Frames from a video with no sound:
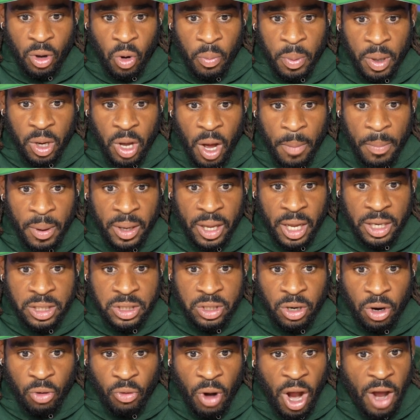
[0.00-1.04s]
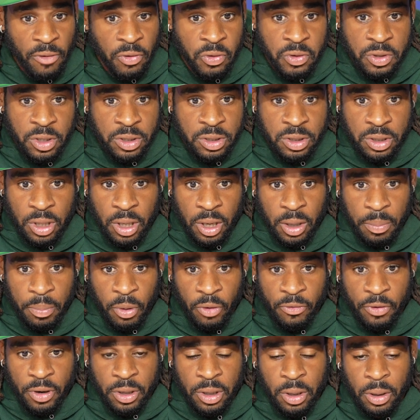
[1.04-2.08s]
the Open Cup against our rivals is
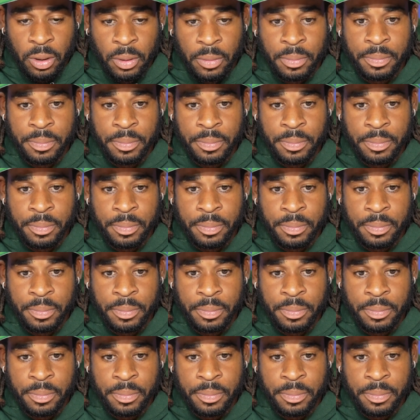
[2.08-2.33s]
perfect.